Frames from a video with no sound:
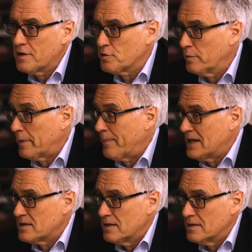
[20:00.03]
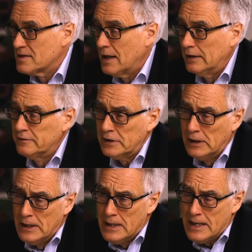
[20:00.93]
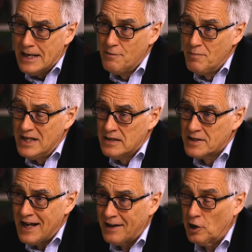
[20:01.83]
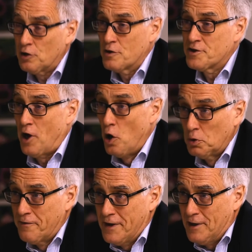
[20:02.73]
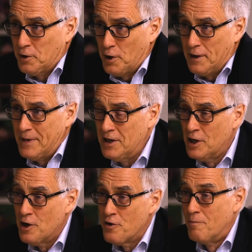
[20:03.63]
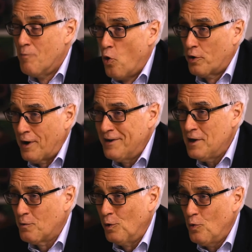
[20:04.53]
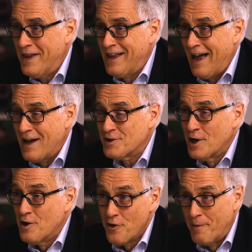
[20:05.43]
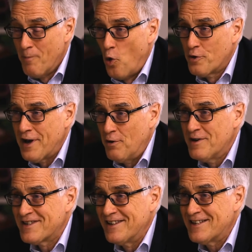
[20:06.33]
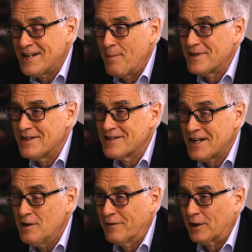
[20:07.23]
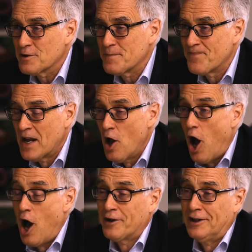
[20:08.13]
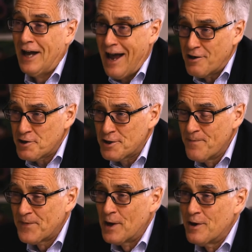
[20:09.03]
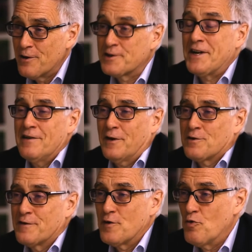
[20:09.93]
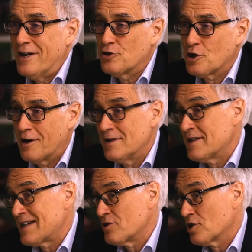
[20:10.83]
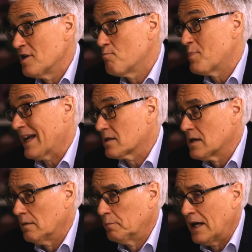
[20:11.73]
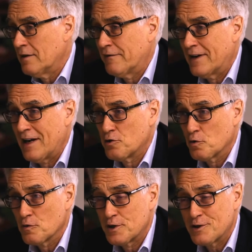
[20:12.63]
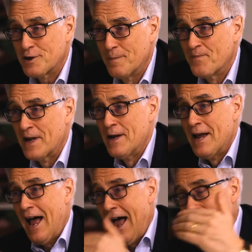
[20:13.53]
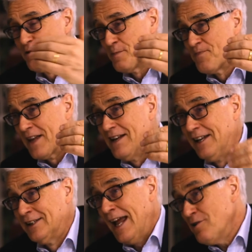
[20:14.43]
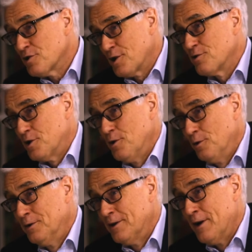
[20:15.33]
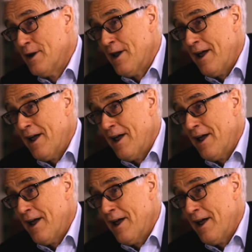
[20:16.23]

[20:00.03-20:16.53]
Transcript: marginal propensity to save. It means that across the whole of the economy, the more unequal we get, the more there is an attempted savings. Unless the savings of the rich are essentially picked up by the financial system and lent to